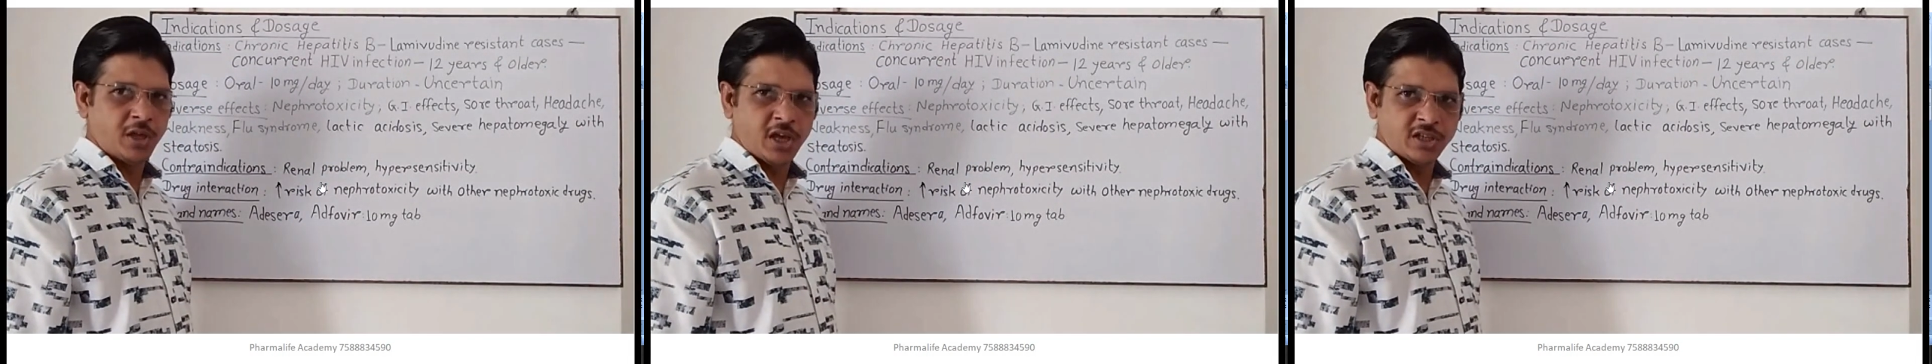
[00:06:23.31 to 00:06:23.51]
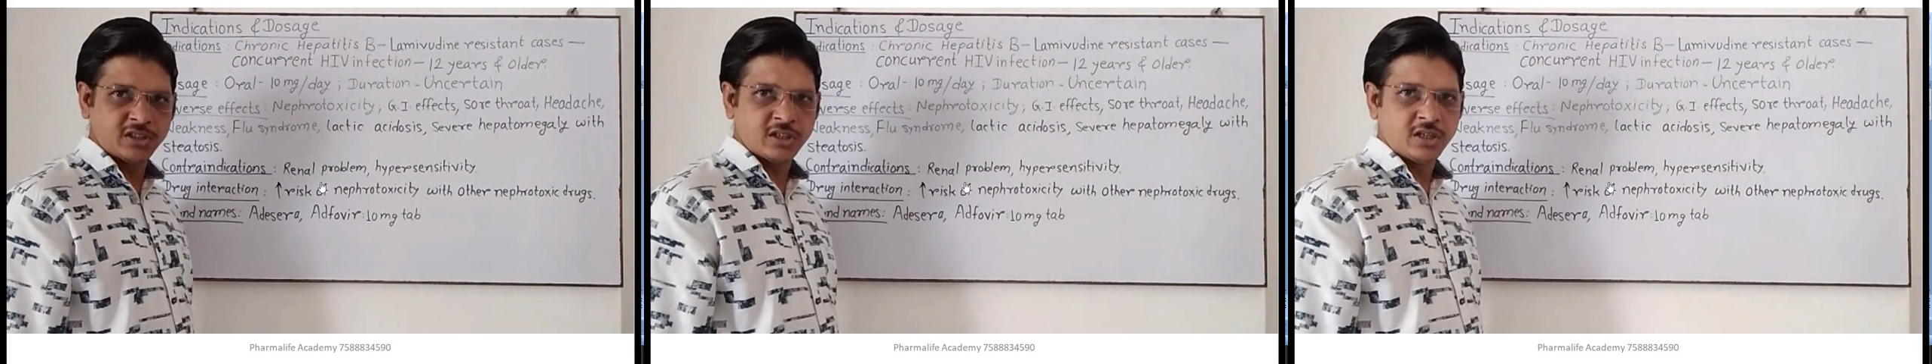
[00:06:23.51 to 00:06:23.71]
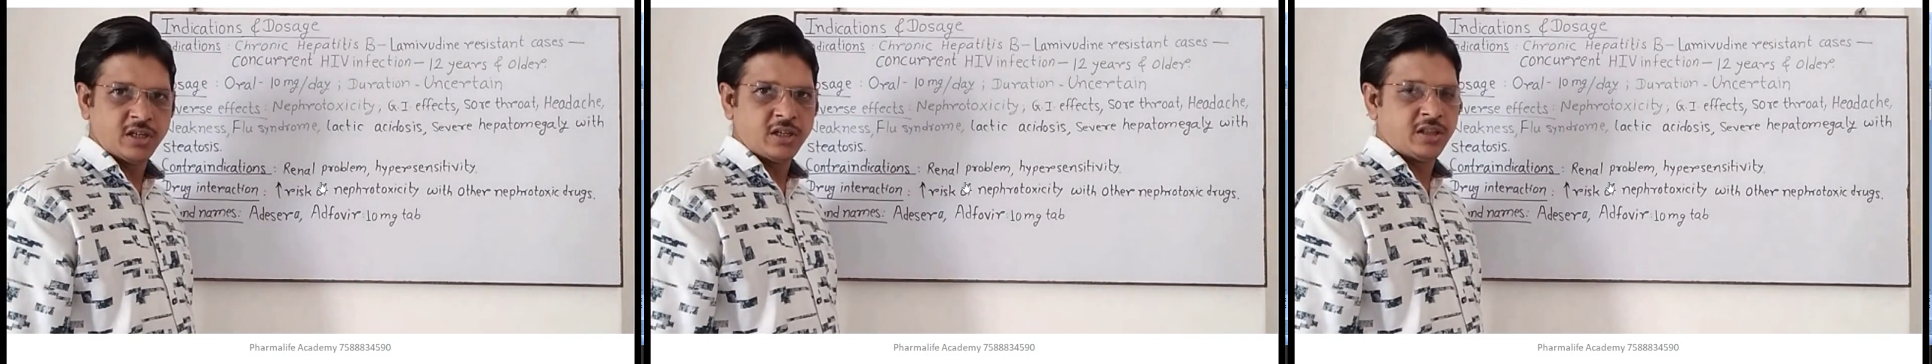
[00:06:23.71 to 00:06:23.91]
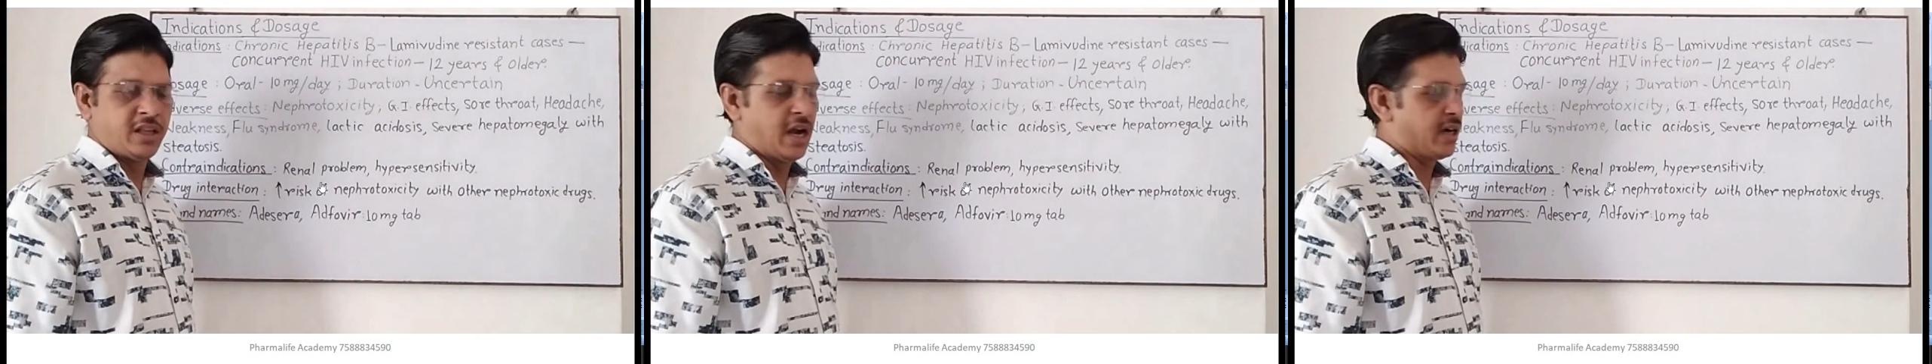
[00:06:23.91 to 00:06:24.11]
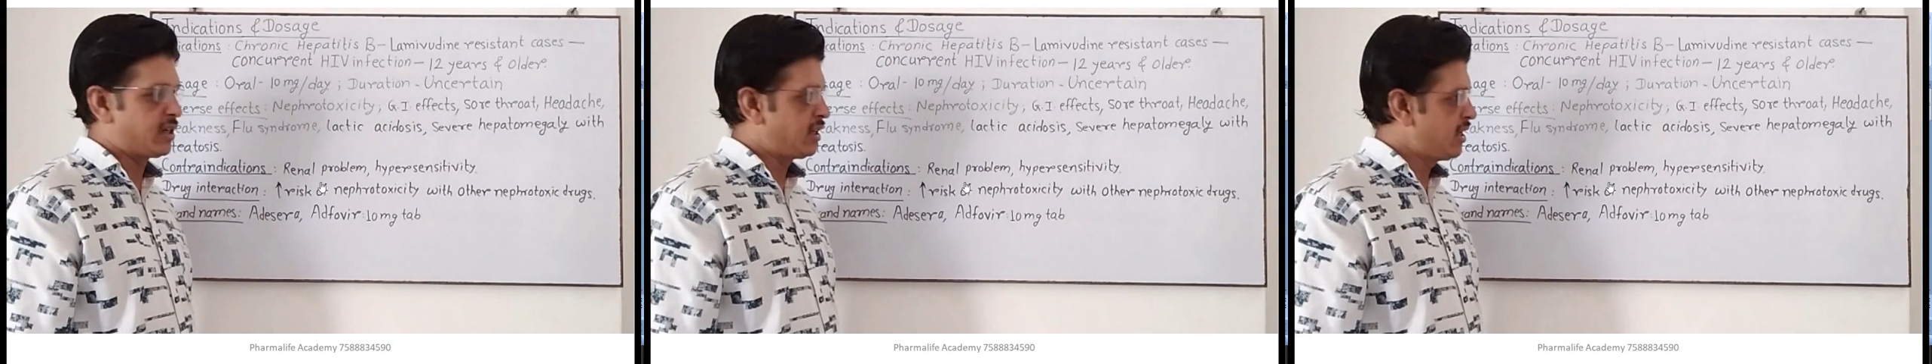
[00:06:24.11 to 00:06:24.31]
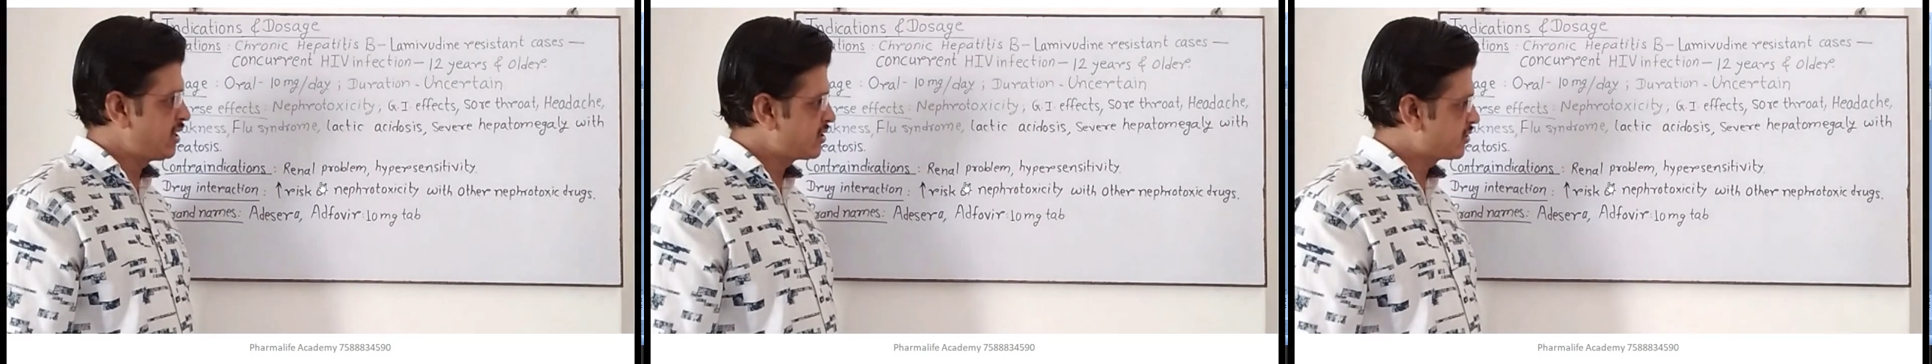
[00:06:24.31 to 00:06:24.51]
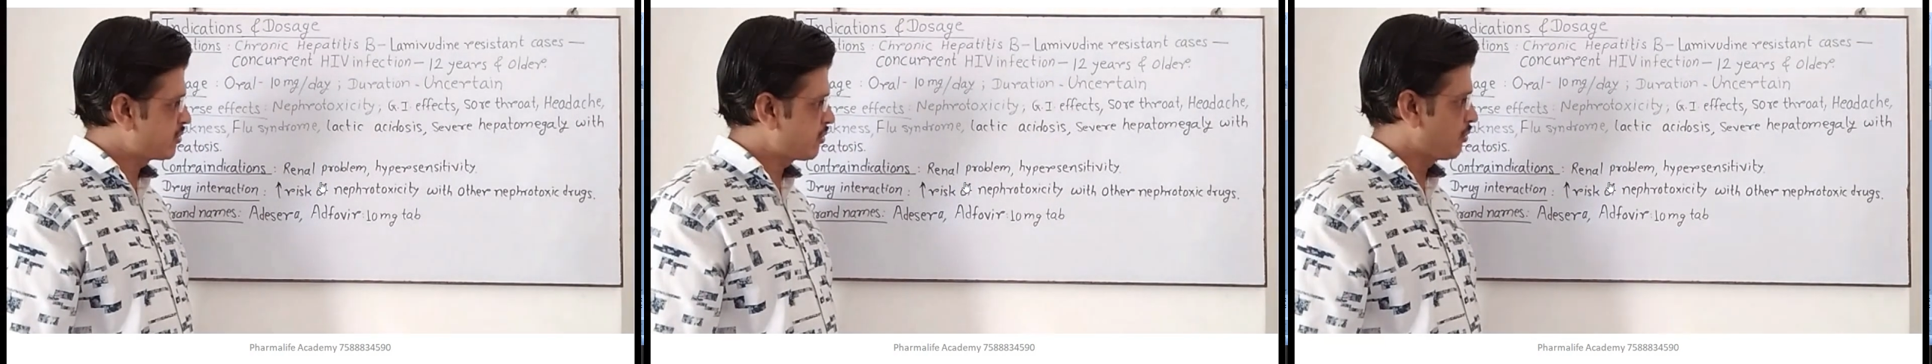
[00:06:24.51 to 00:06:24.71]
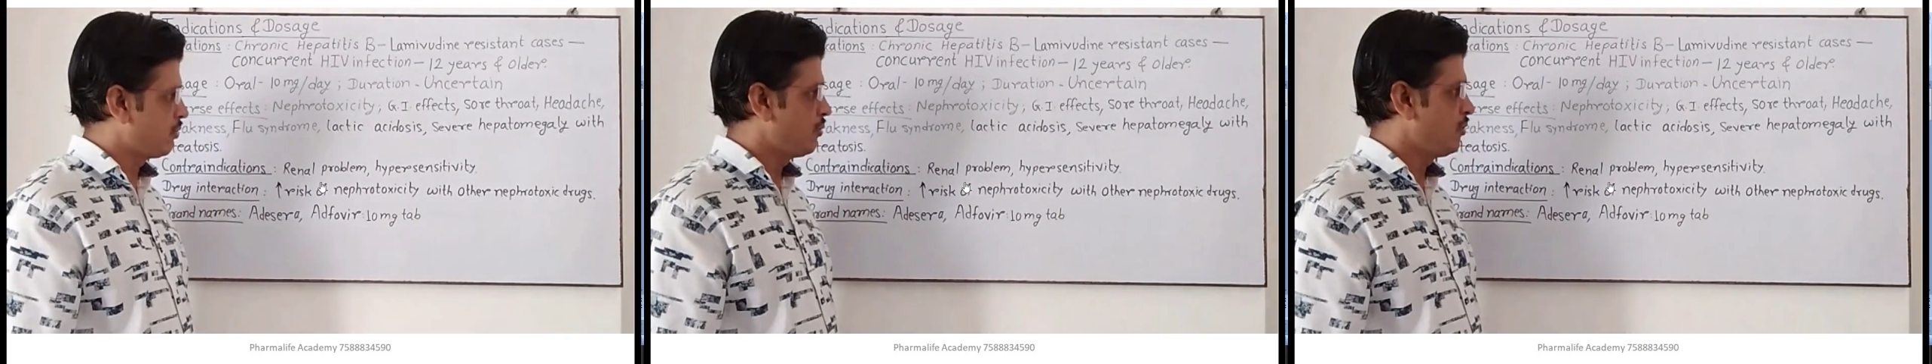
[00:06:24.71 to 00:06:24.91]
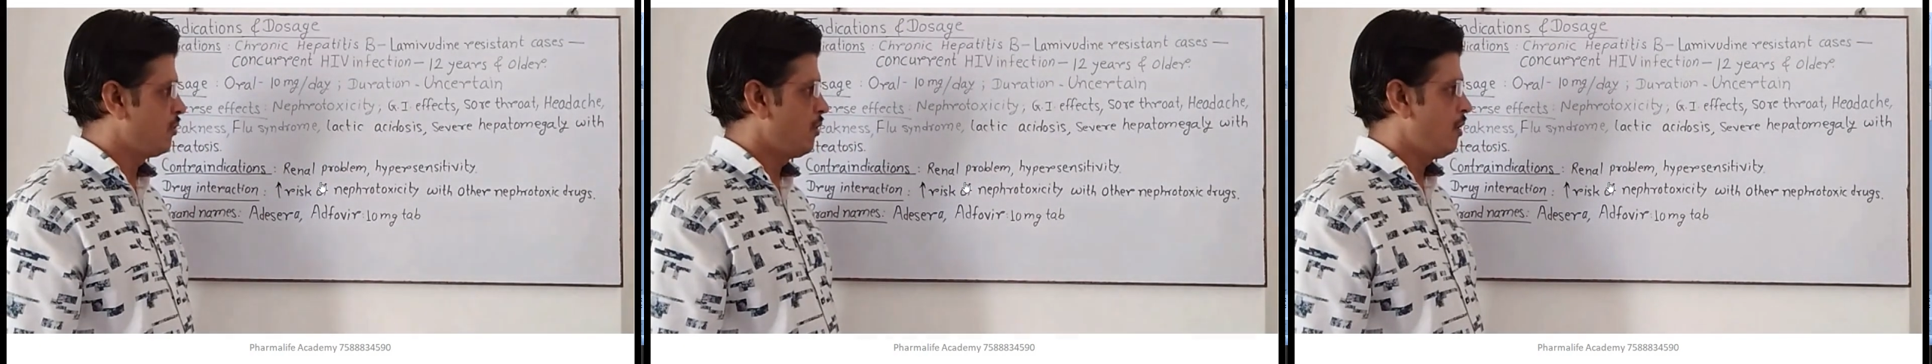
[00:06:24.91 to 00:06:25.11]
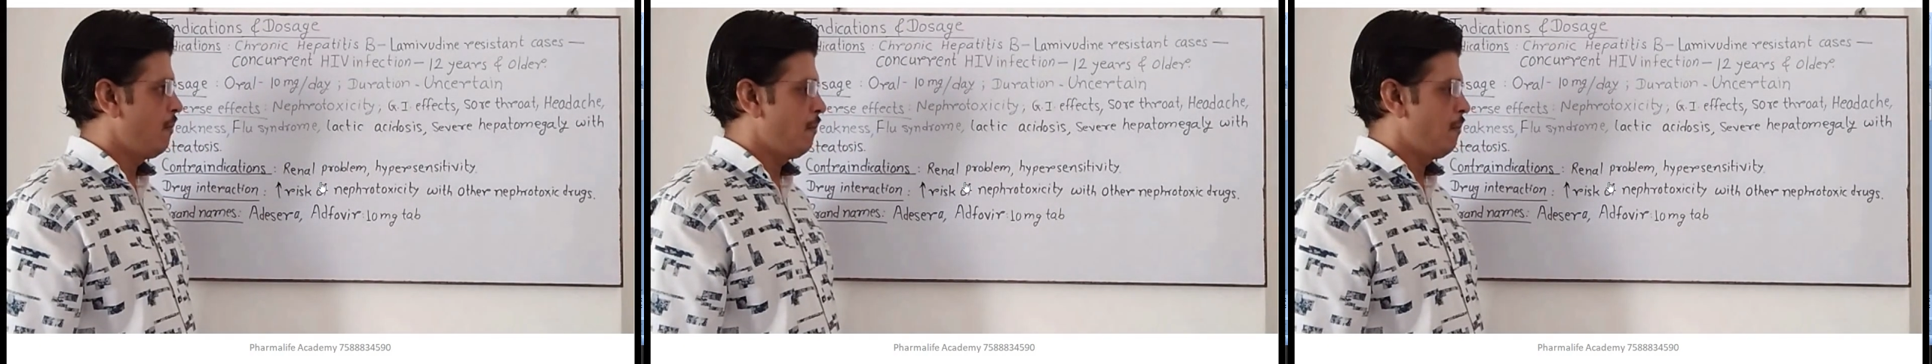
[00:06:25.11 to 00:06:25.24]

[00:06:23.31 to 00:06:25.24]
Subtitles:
pH that leads to